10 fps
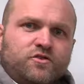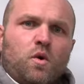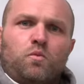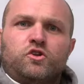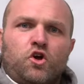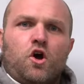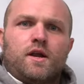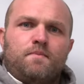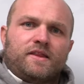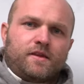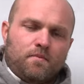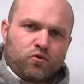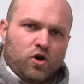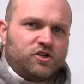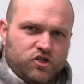So when we're talking about the
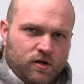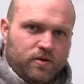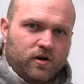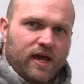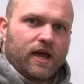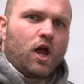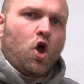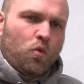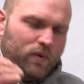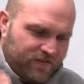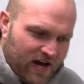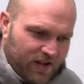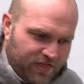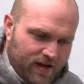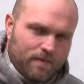broad jump, okay, we've got
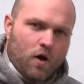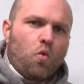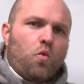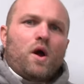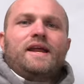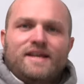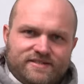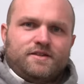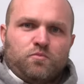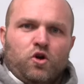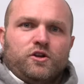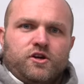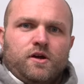to think about what is the broad